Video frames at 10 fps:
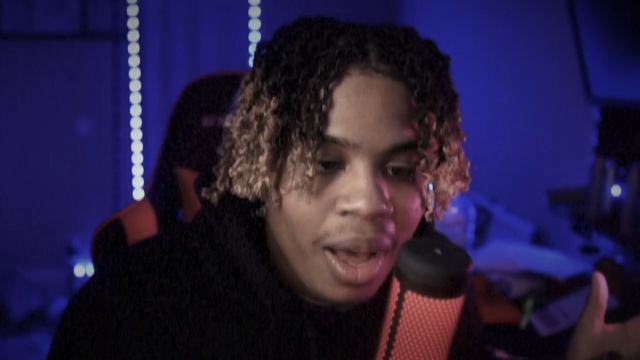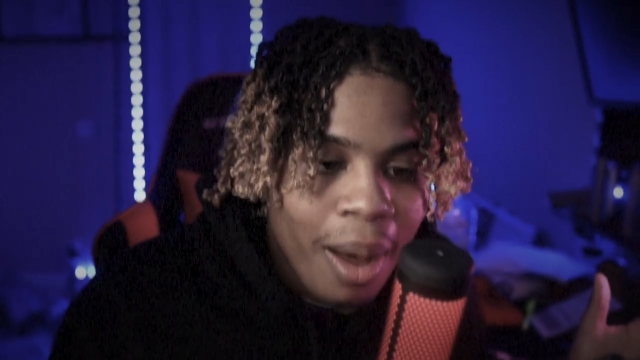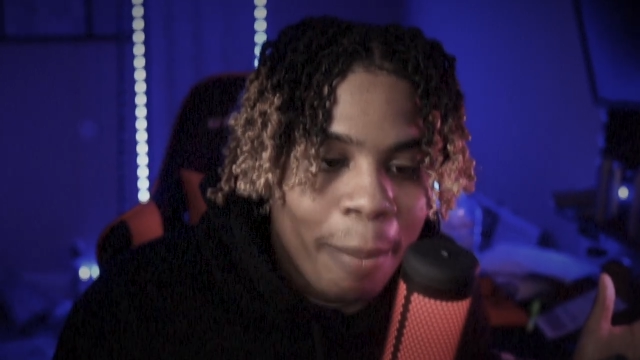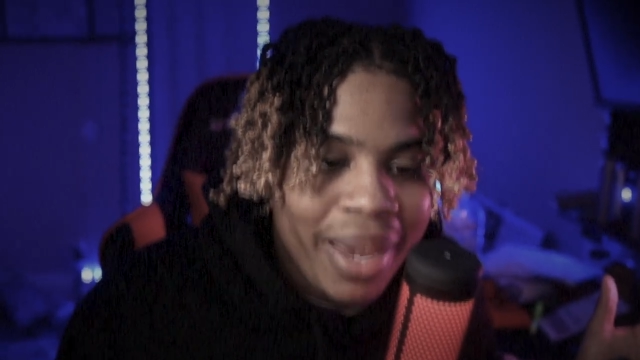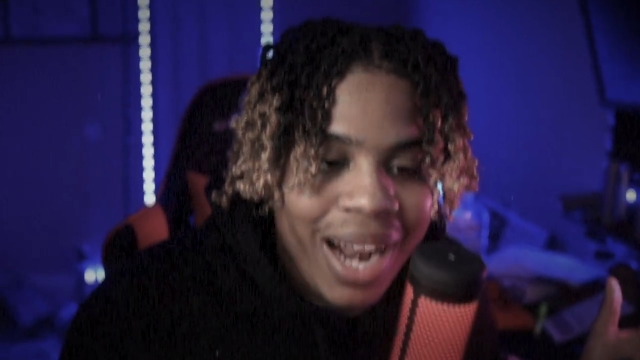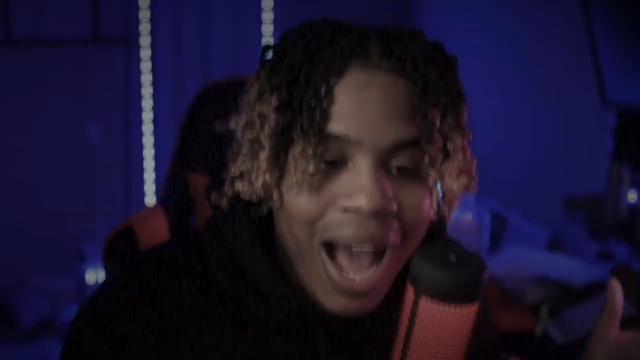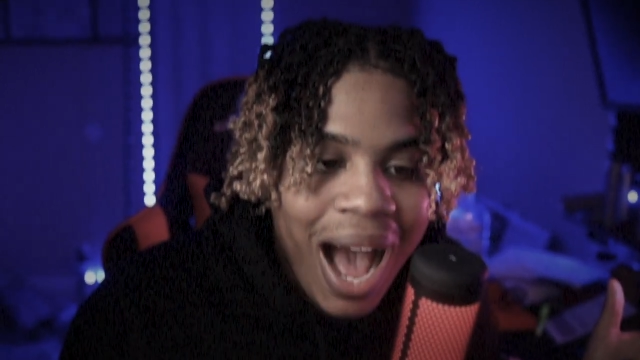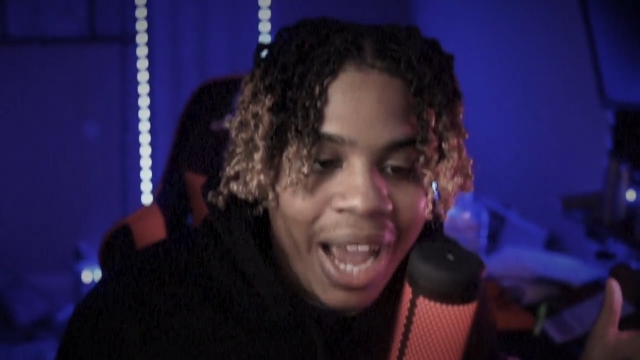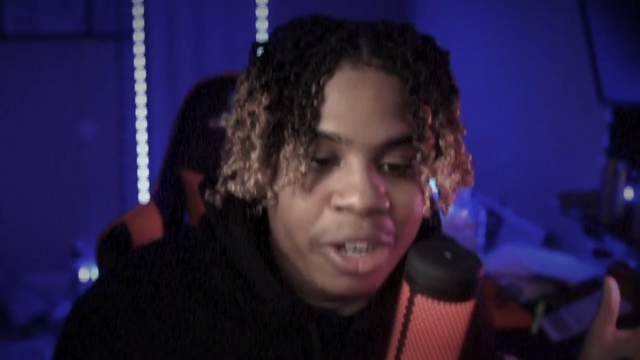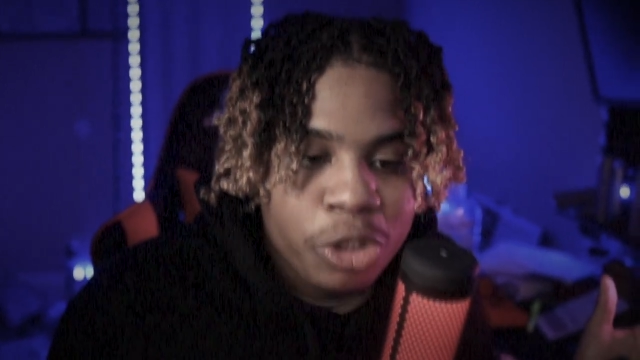a man
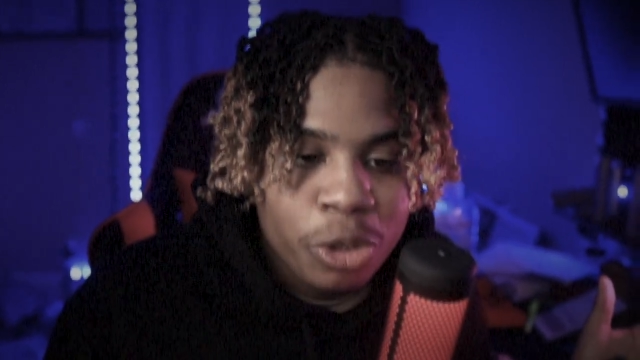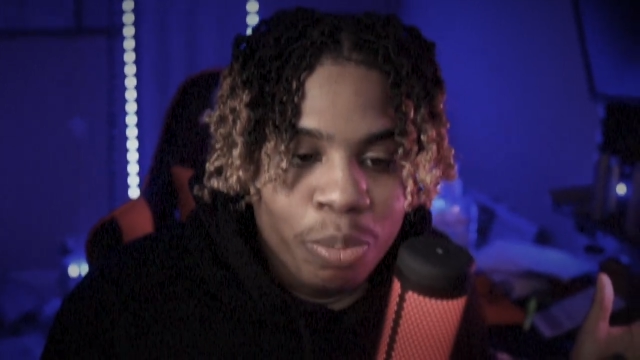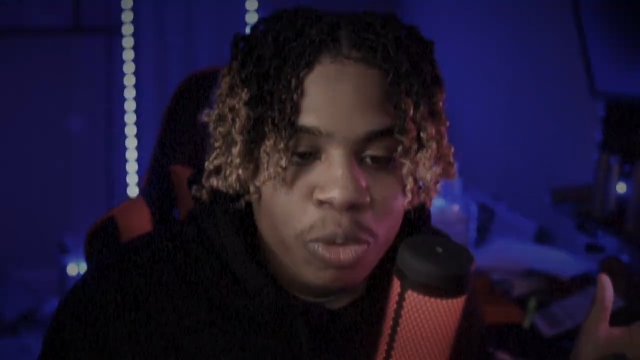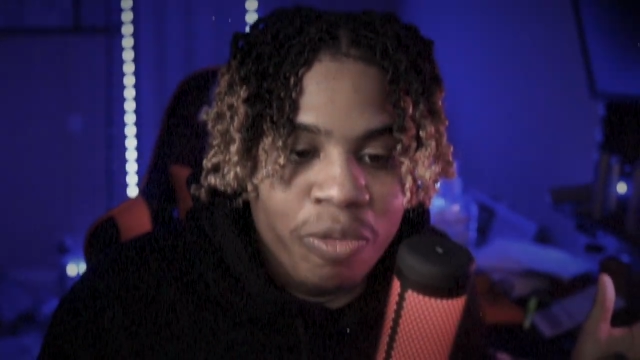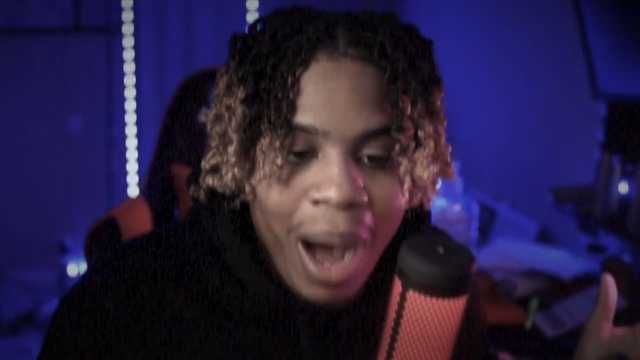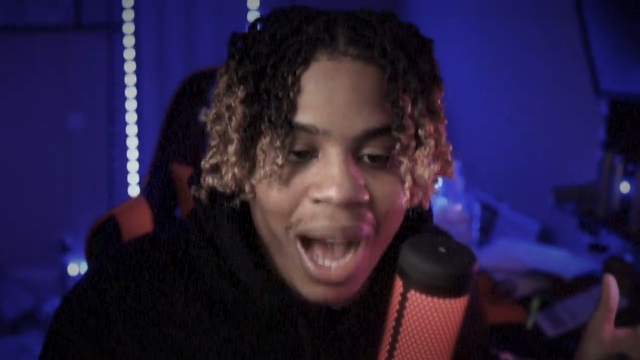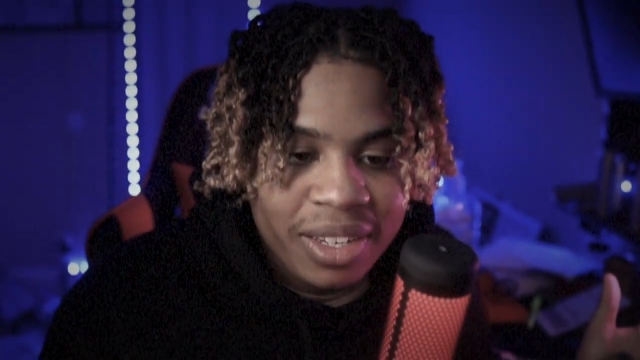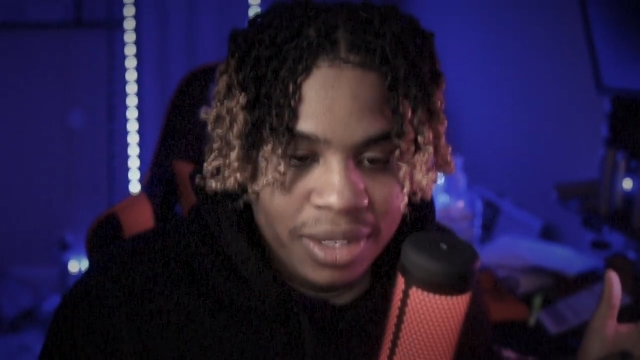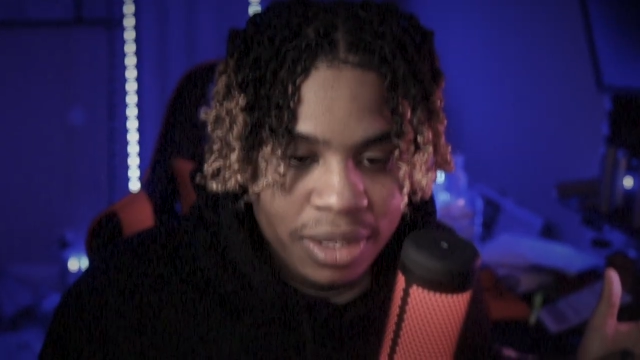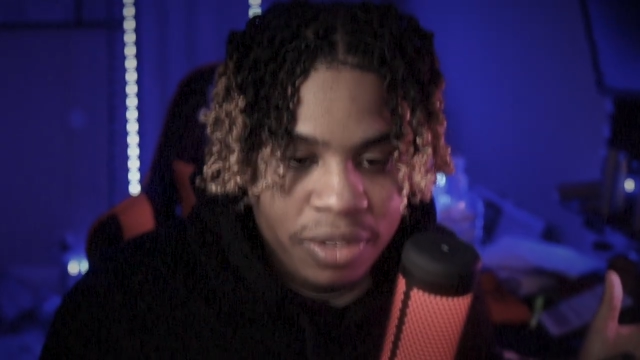hired to move
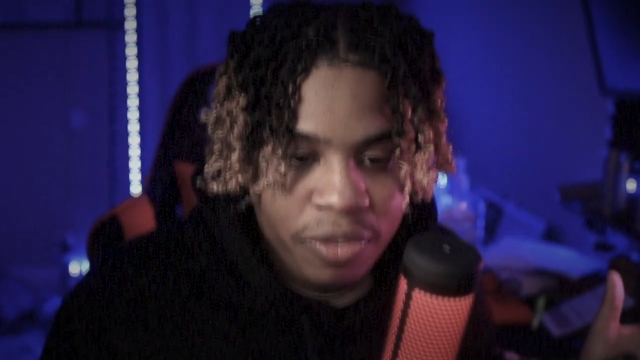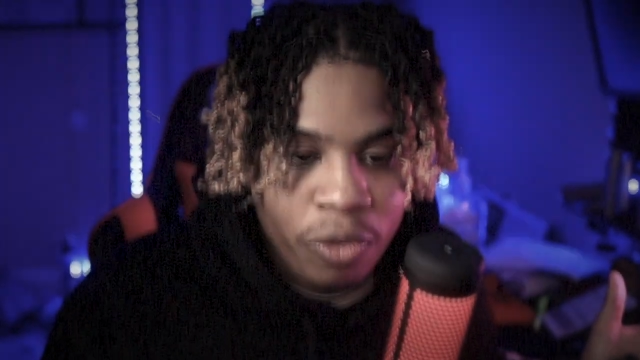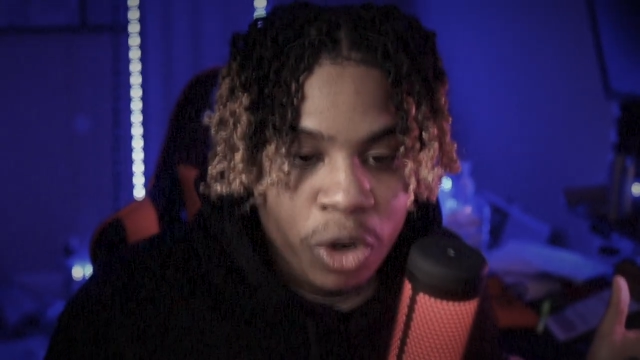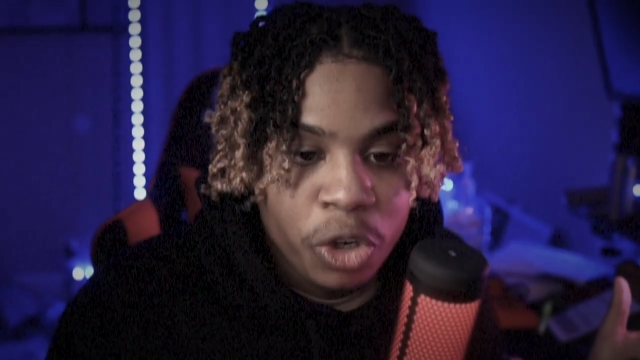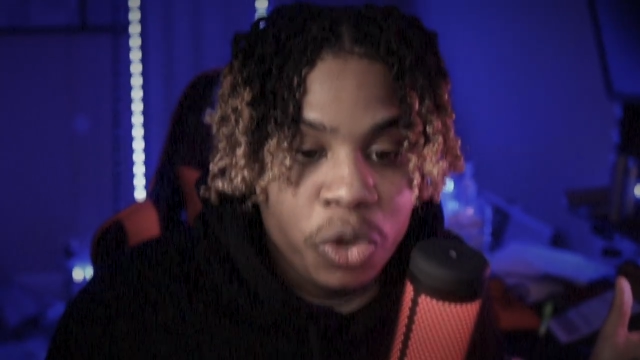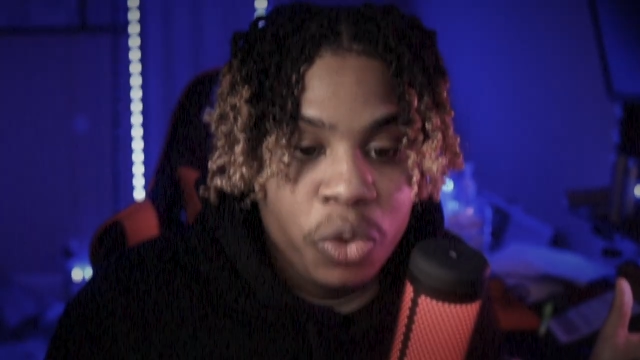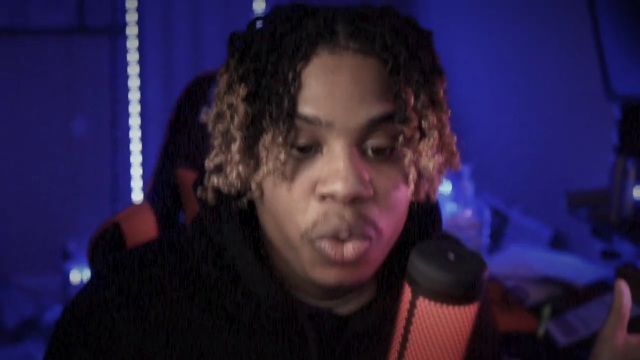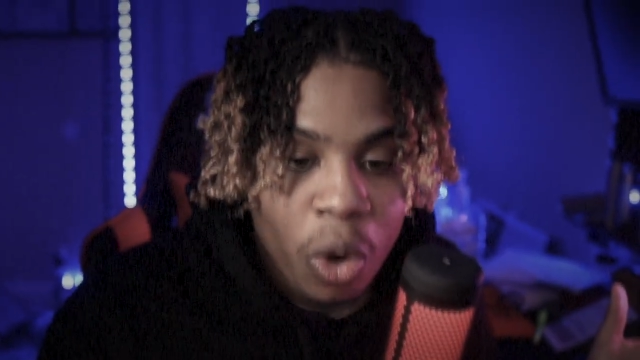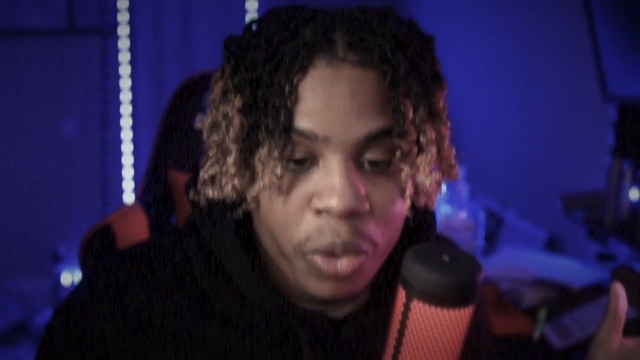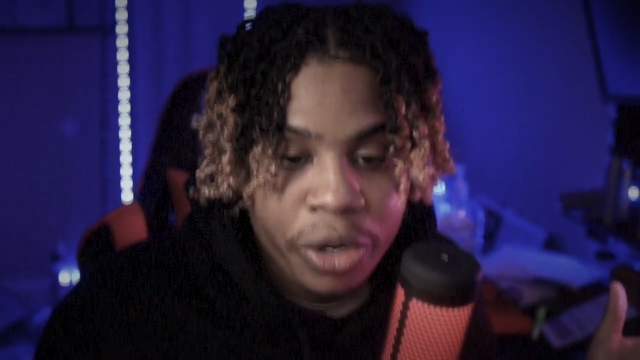boxes for a new
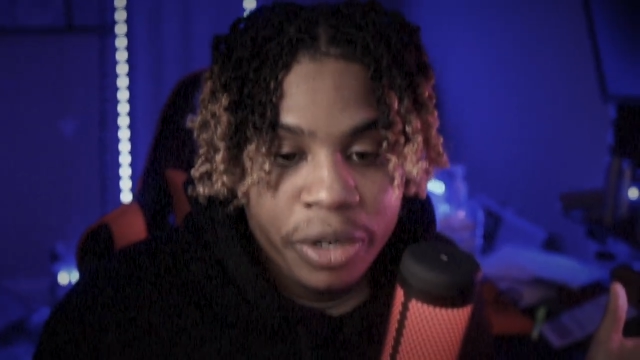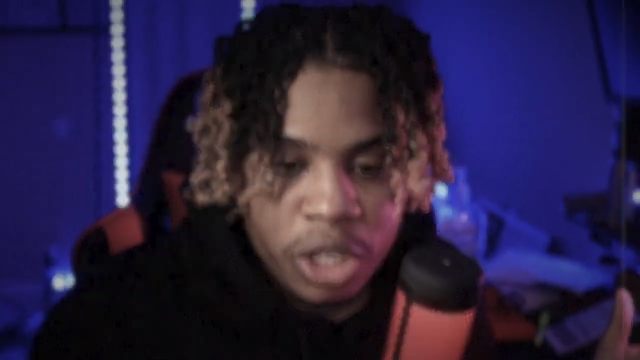owner.